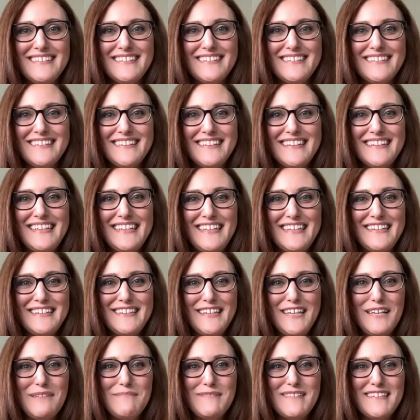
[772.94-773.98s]
leading
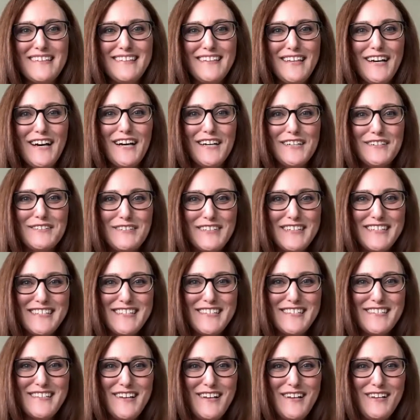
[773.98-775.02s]
teams in the
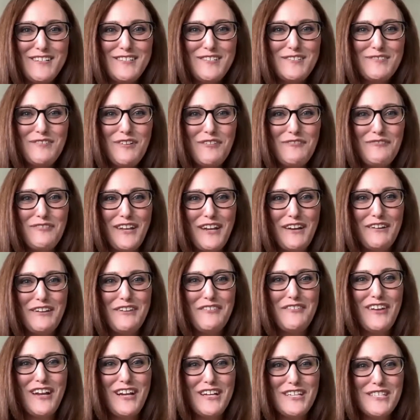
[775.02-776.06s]
hundreds to a very,
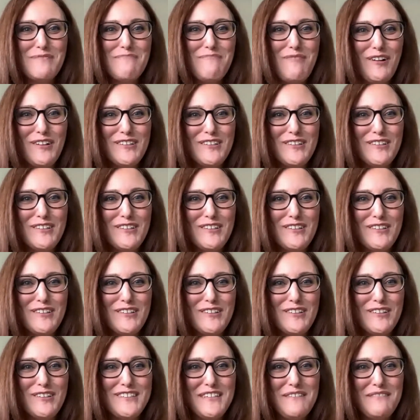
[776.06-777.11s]
very small
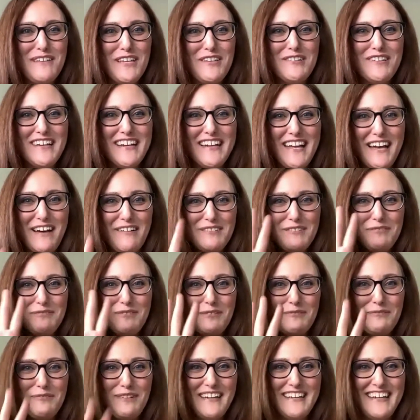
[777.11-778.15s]
team that you can count
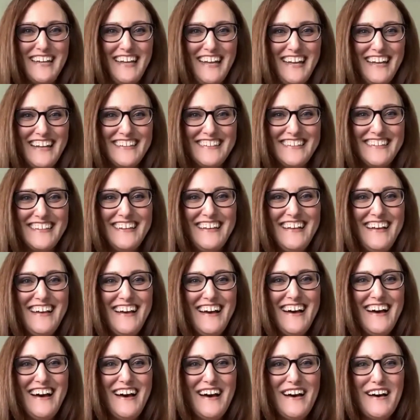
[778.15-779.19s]
with one hand,
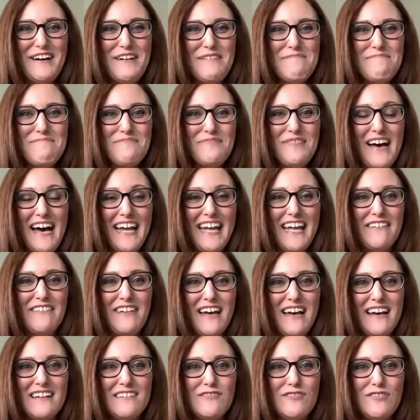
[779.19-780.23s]
I have
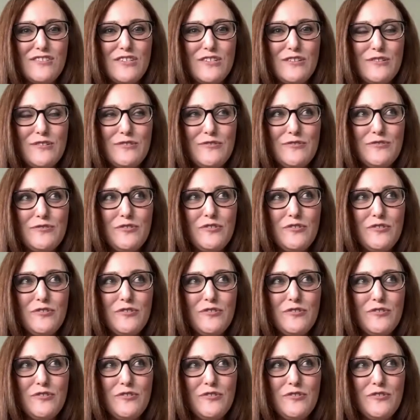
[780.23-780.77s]
had to